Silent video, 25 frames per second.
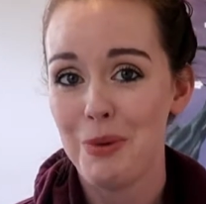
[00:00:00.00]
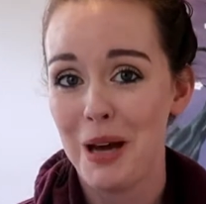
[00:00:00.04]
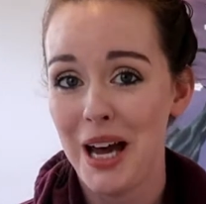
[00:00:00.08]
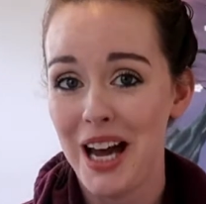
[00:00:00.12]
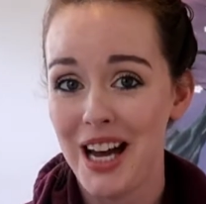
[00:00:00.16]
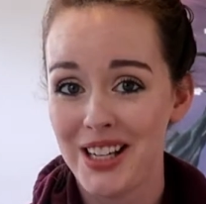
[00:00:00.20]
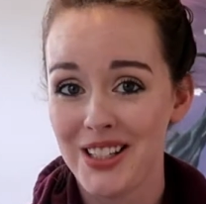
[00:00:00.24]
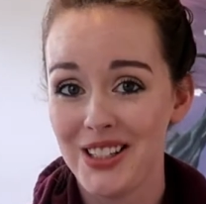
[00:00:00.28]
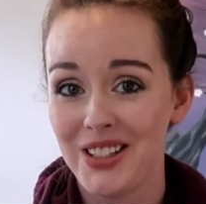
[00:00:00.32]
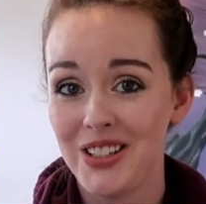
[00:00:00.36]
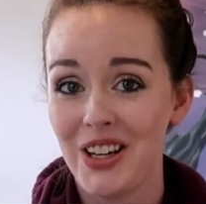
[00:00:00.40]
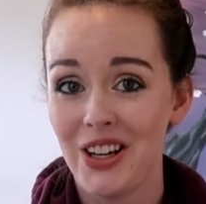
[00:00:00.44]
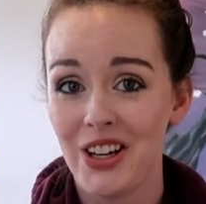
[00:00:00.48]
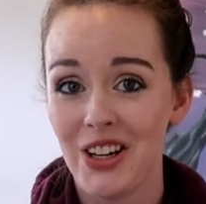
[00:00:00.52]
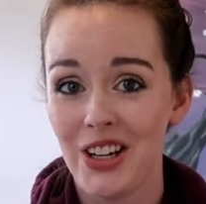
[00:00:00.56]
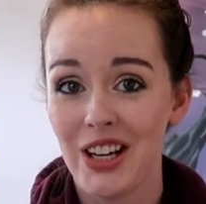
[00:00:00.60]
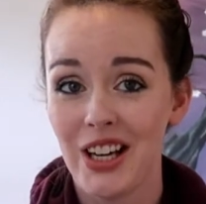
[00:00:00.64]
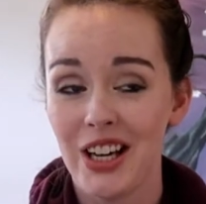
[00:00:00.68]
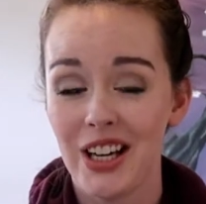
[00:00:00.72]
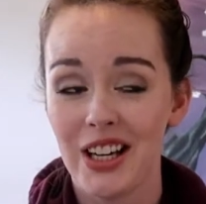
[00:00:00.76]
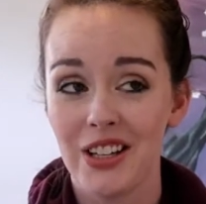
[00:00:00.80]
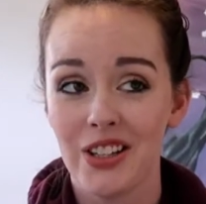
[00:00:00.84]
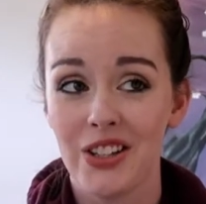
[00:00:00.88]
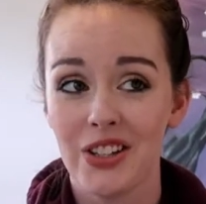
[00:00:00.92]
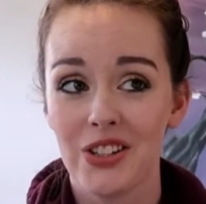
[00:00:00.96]
back
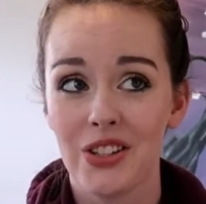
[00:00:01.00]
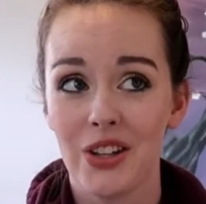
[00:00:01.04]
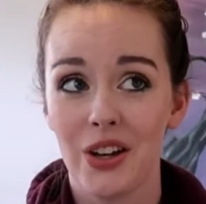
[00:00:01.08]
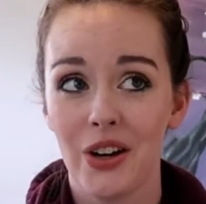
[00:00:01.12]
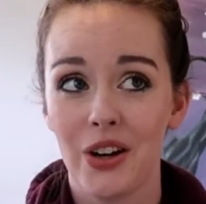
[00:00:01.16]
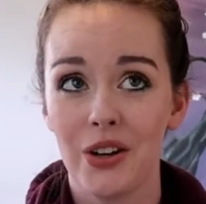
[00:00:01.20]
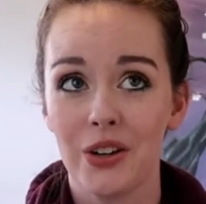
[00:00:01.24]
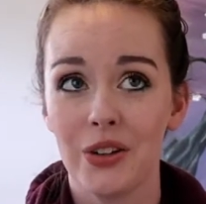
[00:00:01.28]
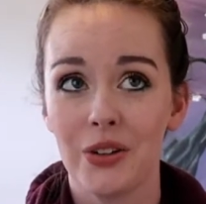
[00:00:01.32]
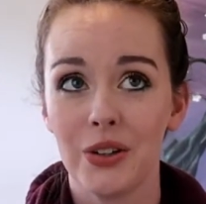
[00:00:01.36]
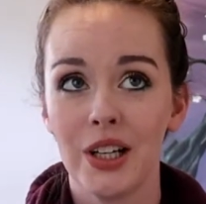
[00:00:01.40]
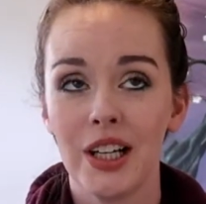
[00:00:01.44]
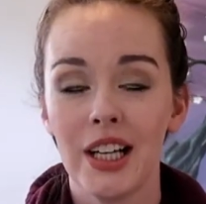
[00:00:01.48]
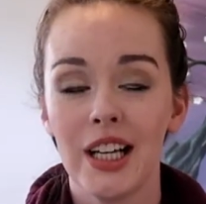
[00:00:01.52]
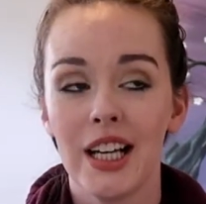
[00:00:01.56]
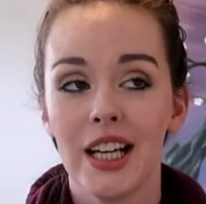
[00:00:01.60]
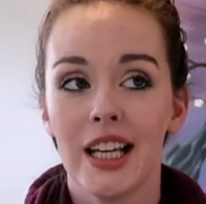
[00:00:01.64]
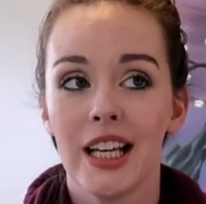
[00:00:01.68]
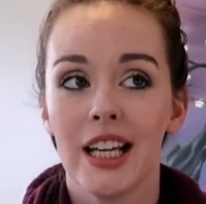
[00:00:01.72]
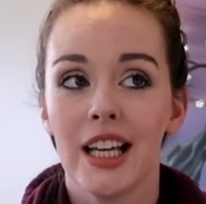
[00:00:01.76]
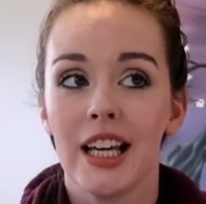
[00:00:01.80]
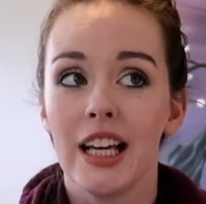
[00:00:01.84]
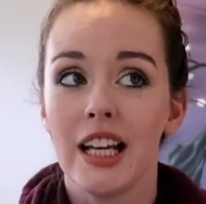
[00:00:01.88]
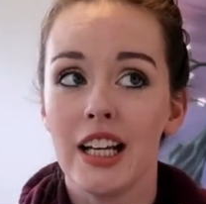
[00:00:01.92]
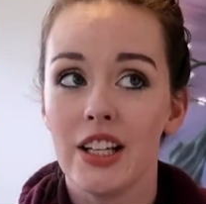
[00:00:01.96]
staircase, so
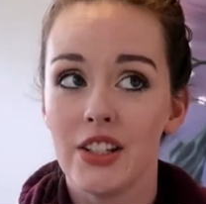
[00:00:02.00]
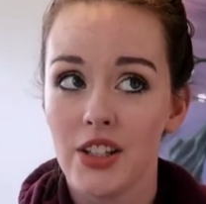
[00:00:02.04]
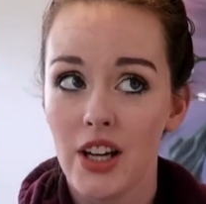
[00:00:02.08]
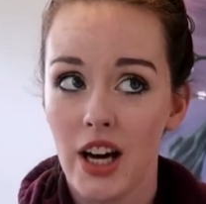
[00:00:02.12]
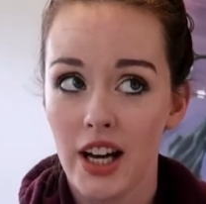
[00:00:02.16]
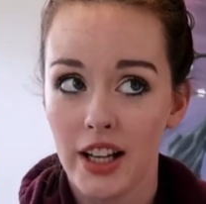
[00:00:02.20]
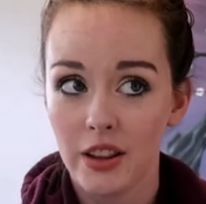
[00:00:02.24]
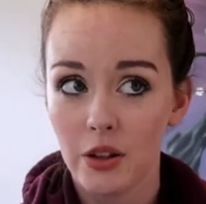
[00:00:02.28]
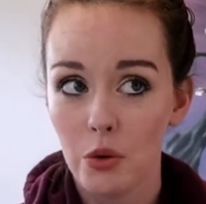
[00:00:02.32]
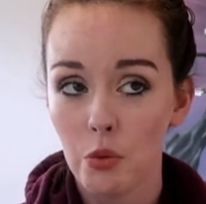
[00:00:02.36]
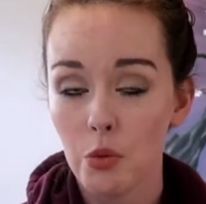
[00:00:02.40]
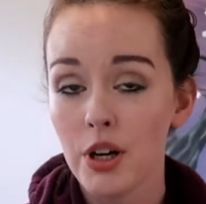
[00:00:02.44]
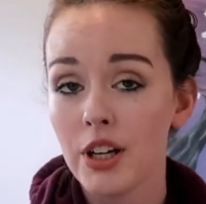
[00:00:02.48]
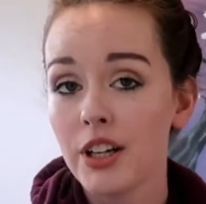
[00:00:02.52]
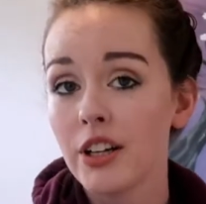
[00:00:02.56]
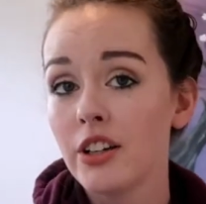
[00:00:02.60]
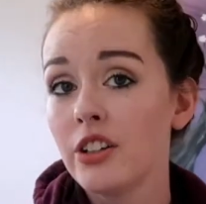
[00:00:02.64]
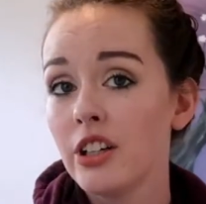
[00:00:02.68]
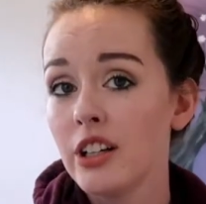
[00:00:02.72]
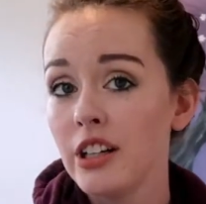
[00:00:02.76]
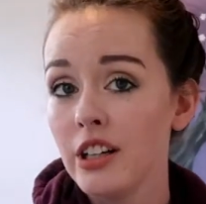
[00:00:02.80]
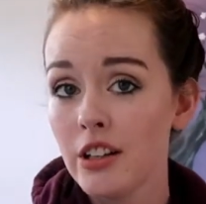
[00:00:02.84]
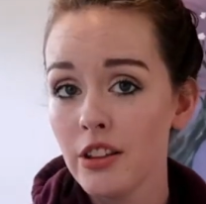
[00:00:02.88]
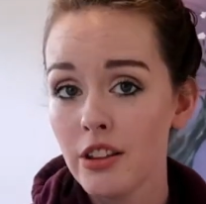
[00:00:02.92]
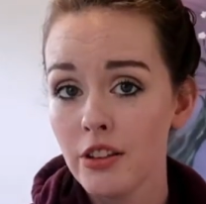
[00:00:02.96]
he's got the one
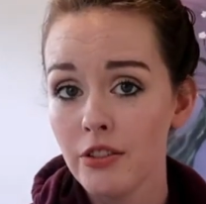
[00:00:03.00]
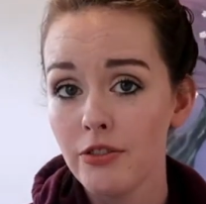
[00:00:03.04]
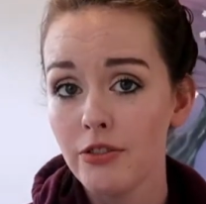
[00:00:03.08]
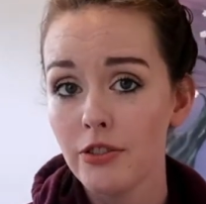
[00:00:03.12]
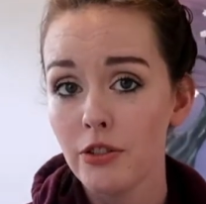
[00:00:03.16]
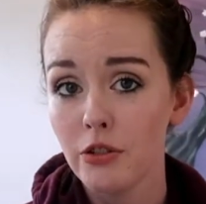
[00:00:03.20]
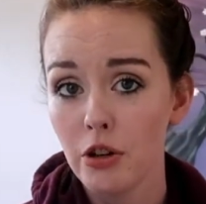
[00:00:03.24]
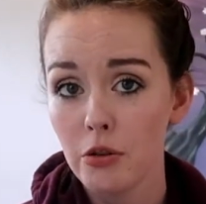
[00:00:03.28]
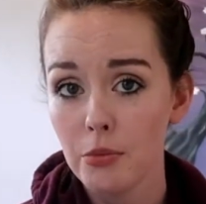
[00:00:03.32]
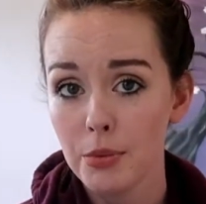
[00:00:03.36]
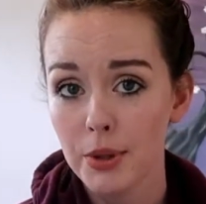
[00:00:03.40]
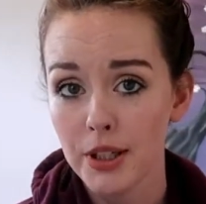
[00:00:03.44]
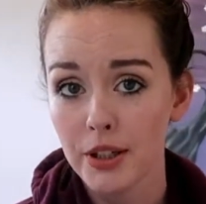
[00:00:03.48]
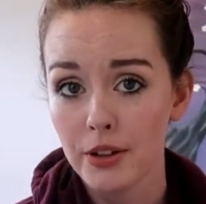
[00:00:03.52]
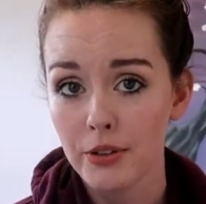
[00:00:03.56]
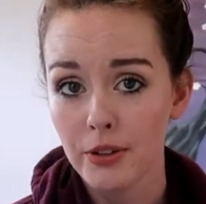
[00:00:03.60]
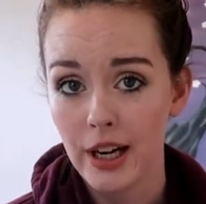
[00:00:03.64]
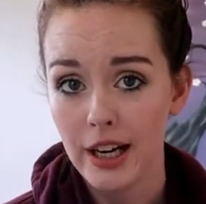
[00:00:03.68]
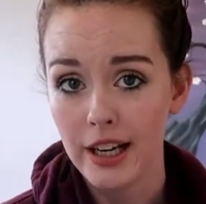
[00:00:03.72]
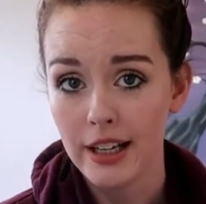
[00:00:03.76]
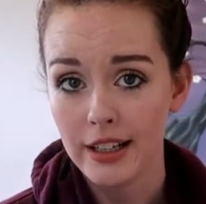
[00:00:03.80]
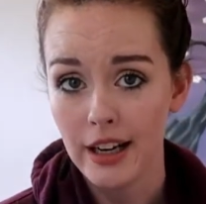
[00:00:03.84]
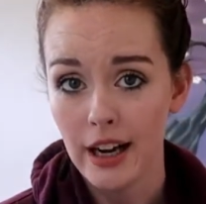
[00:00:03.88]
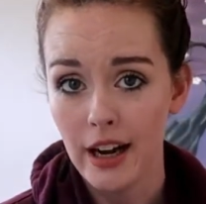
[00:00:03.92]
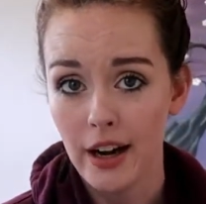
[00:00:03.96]
underneath the floor built
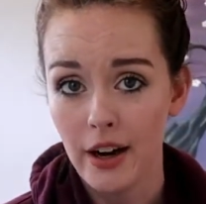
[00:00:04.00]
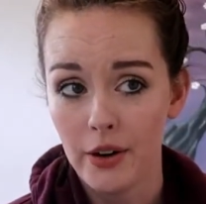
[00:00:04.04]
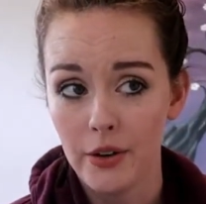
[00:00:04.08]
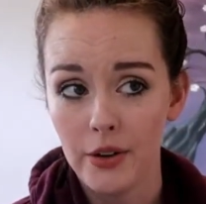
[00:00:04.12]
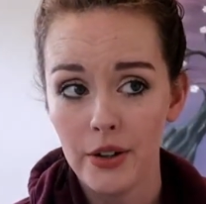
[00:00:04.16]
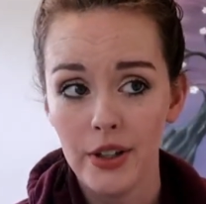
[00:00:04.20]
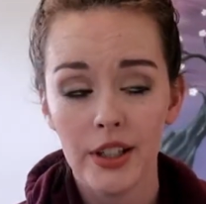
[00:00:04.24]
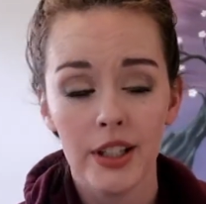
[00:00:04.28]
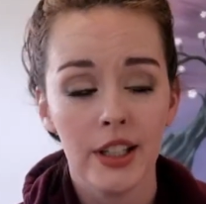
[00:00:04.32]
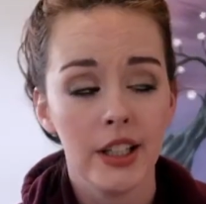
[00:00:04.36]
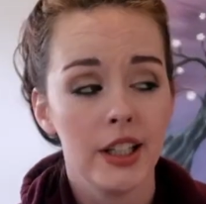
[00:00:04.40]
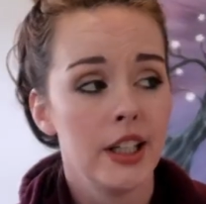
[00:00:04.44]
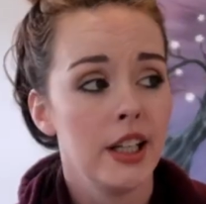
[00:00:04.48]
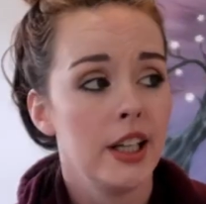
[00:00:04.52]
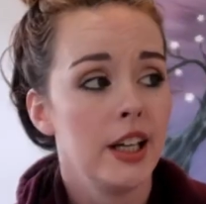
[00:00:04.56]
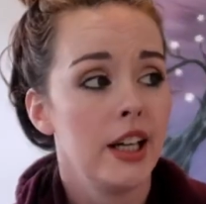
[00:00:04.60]
right now,